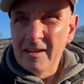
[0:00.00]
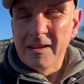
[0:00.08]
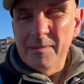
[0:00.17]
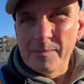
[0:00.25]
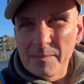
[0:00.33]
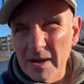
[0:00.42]

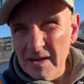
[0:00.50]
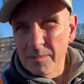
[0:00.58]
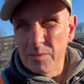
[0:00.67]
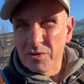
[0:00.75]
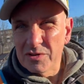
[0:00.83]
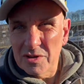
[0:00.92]
many
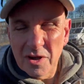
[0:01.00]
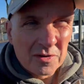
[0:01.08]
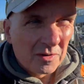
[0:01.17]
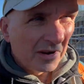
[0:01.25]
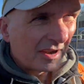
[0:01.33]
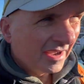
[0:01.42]
moons
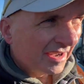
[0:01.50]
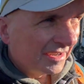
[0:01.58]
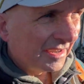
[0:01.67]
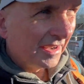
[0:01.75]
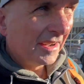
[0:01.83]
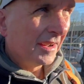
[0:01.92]
ago, and
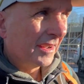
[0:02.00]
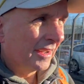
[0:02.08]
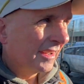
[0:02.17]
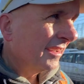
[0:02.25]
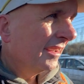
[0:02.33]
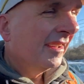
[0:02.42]

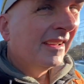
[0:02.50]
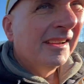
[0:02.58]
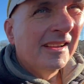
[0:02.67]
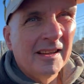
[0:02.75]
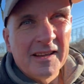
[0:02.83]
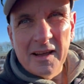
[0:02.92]

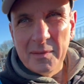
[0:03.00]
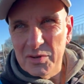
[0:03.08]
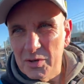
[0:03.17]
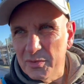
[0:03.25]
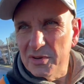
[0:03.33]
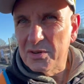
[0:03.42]
I'm
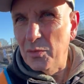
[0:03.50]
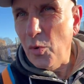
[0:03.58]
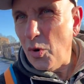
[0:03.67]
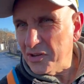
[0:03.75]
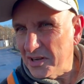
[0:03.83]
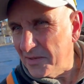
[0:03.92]
sure we used to
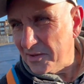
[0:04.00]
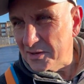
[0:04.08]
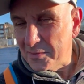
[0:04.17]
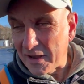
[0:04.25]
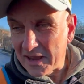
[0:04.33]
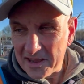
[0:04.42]
walk down this
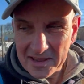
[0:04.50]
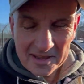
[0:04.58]
way.